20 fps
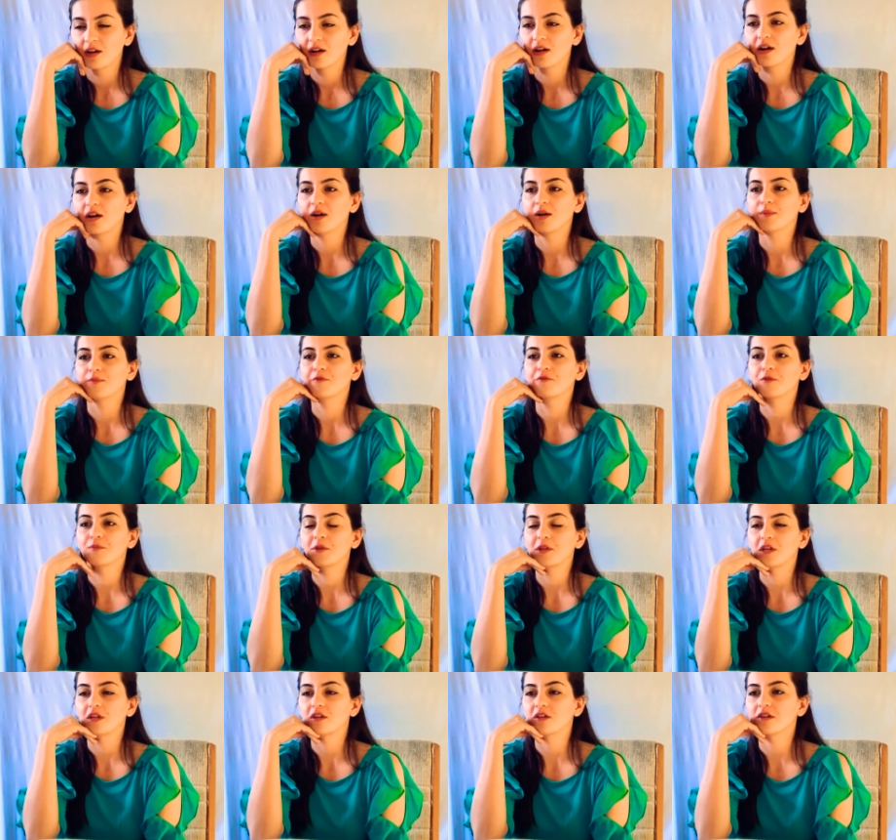um, for
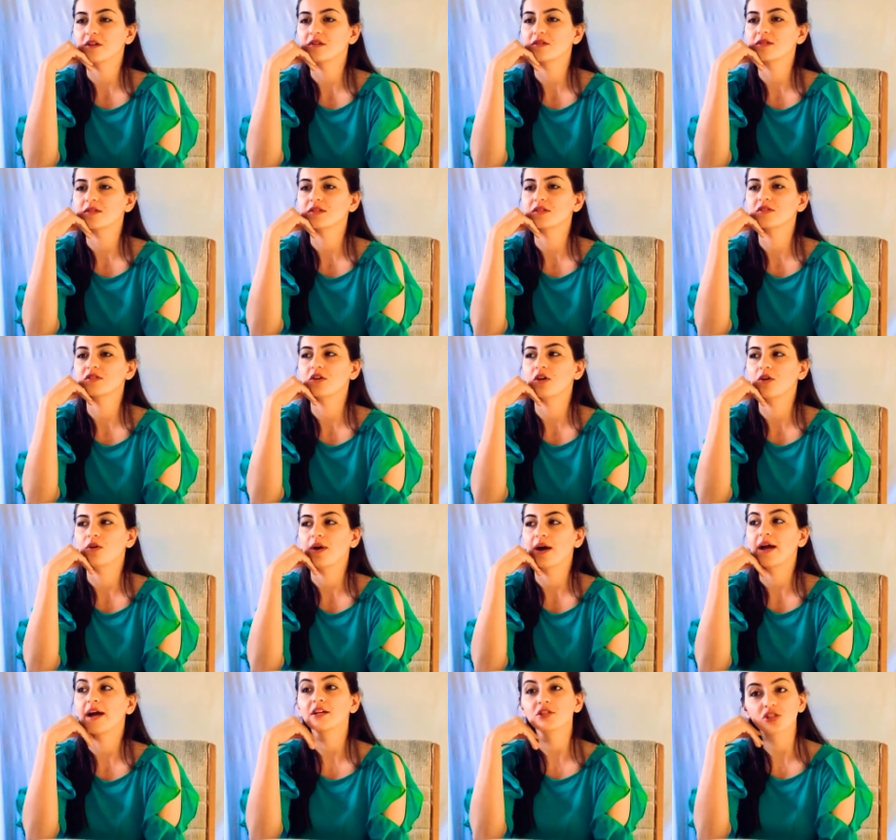beginners, so
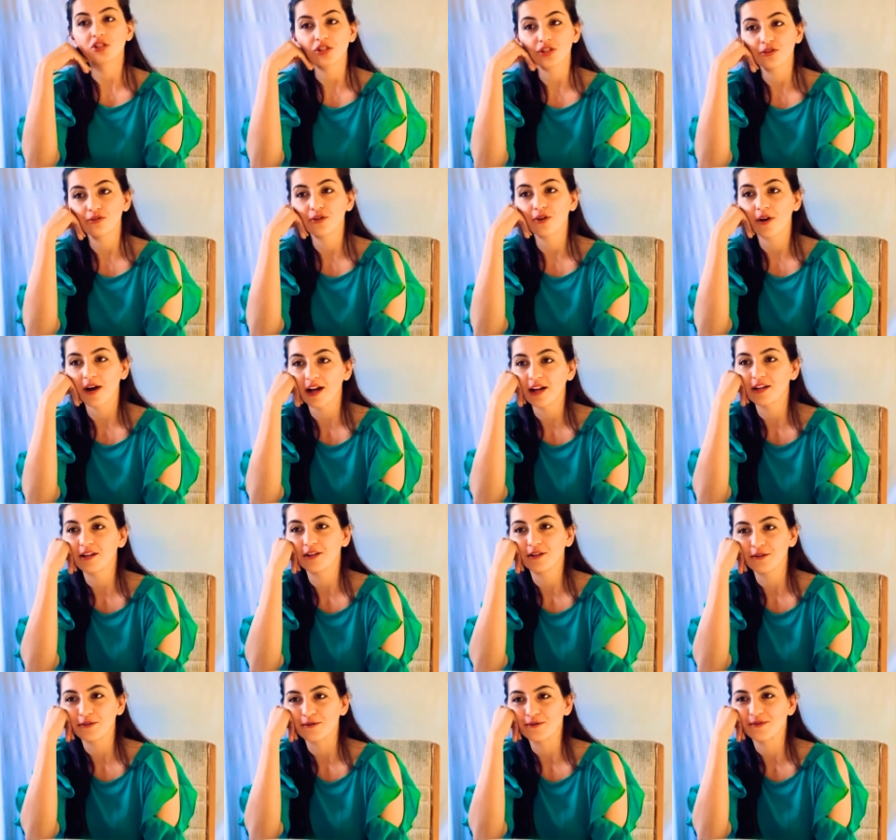I actually do know how to
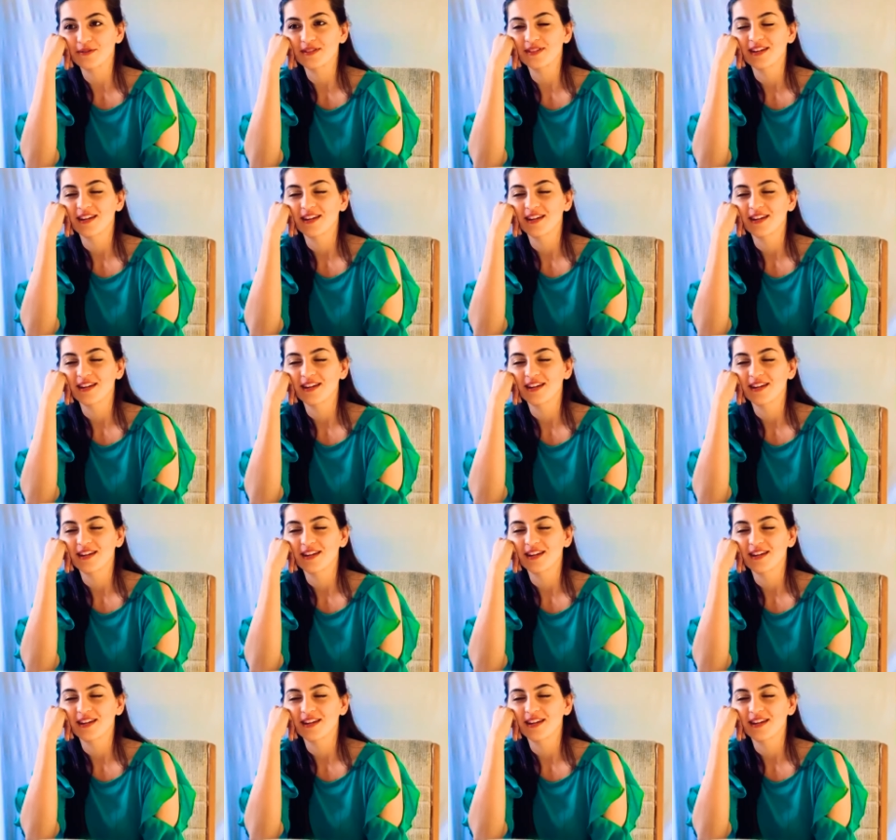use